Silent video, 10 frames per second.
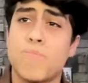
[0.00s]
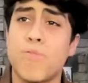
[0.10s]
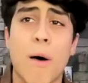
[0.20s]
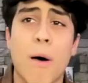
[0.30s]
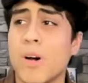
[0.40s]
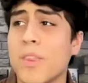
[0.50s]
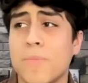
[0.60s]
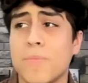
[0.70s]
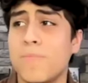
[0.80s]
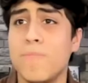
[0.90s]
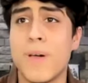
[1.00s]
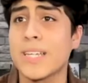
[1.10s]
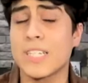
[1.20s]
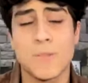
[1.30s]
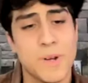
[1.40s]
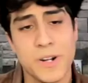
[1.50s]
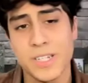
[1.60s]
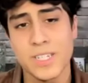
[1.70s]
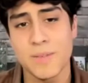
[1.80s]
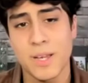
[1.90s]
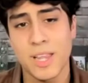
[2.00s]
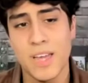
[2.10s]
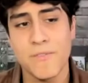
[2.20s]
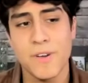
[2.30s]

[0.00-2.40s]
probably one of the best experiences in my life.